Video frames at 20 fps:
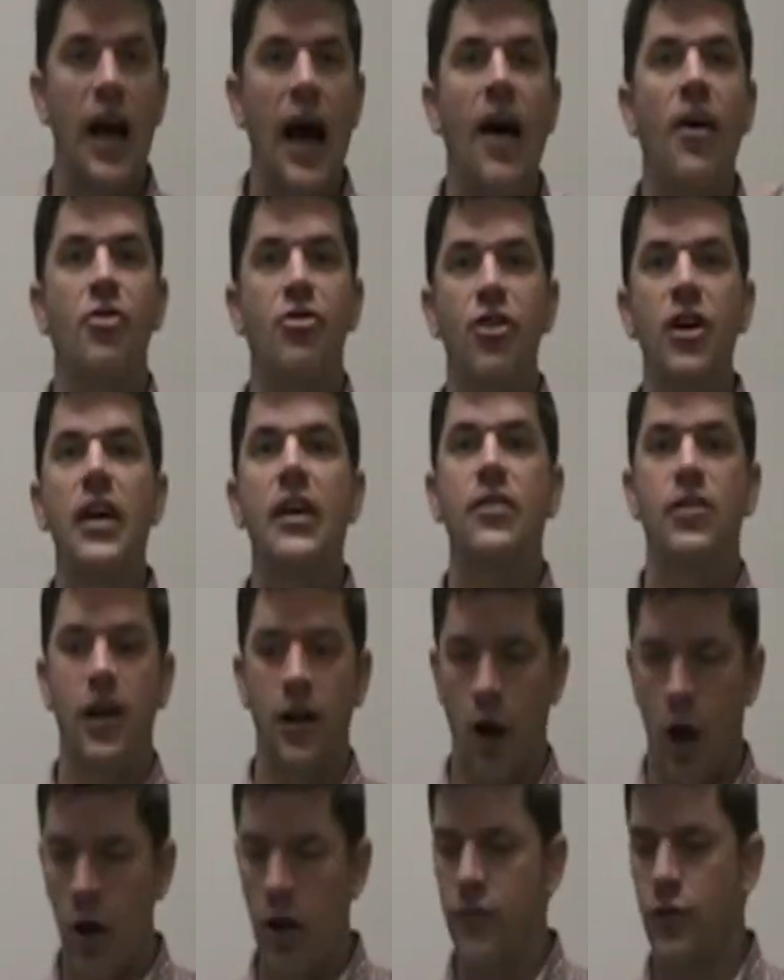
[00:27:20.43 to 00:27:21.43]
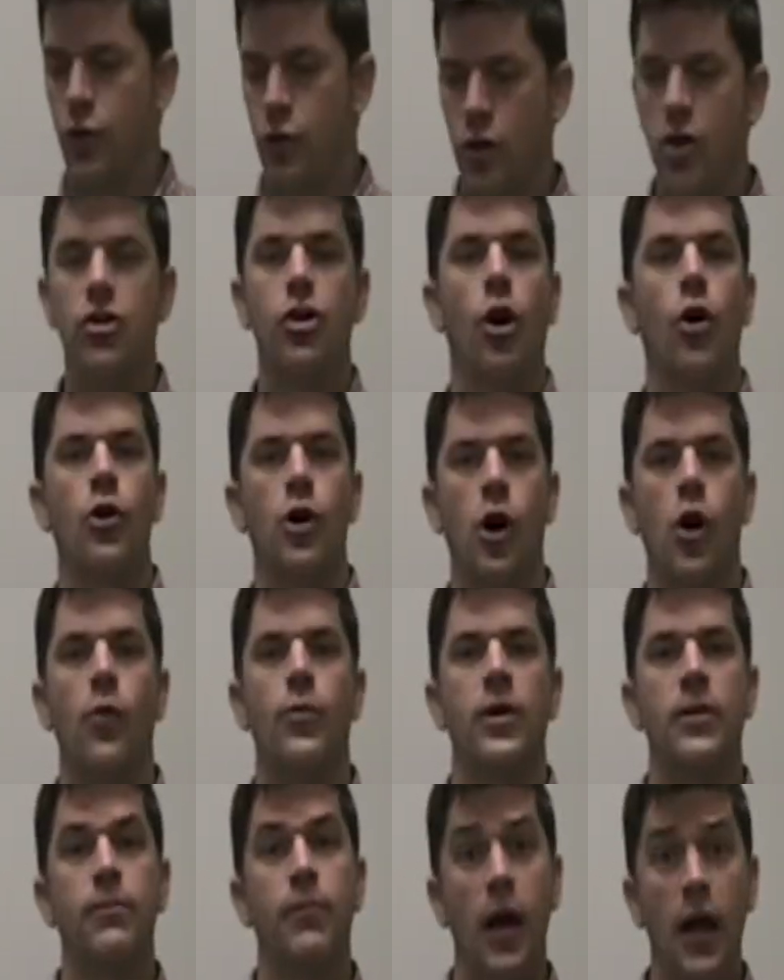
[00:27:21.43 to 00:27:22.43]
I think that all of you could go home
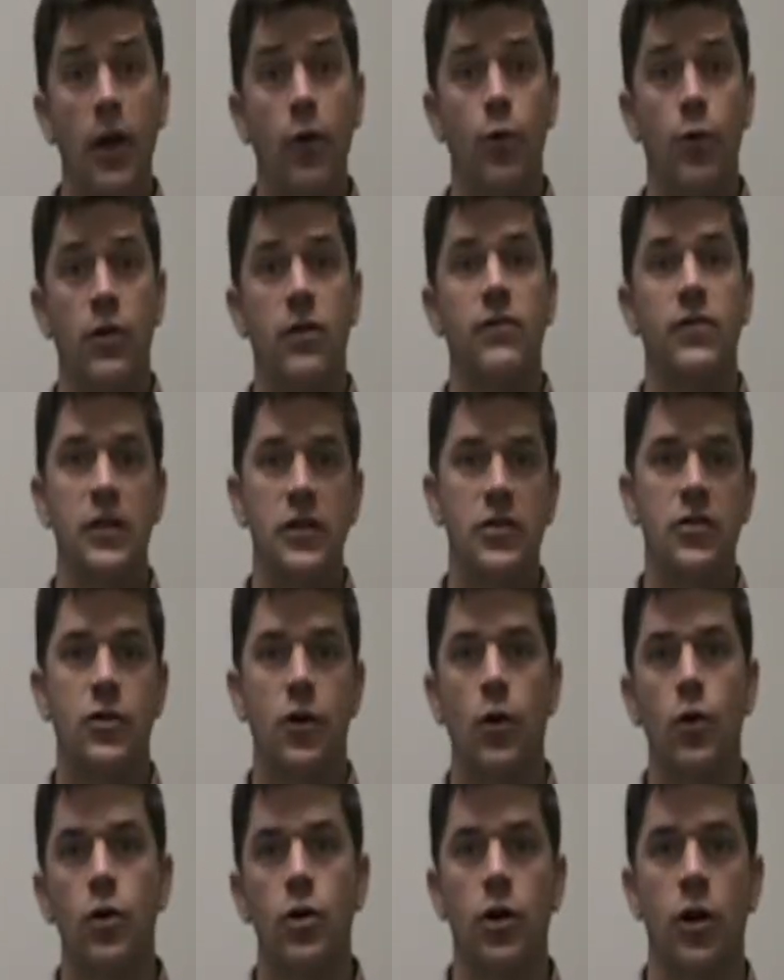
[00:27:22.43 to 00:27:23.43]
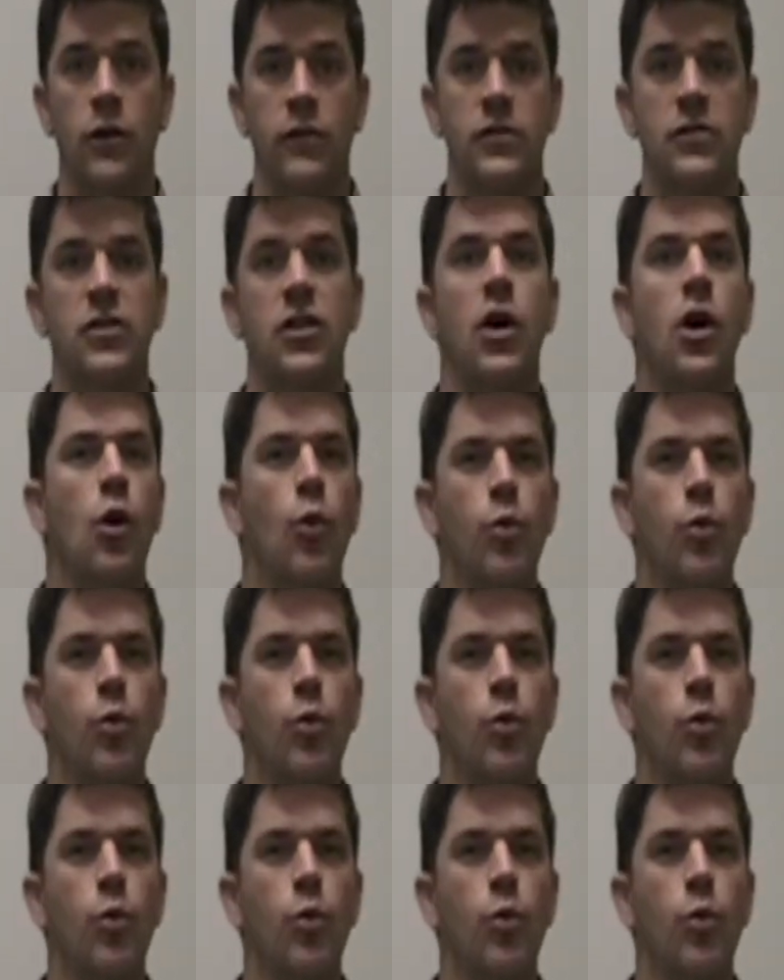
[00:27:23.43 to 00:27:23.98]
and make one of these solar ovens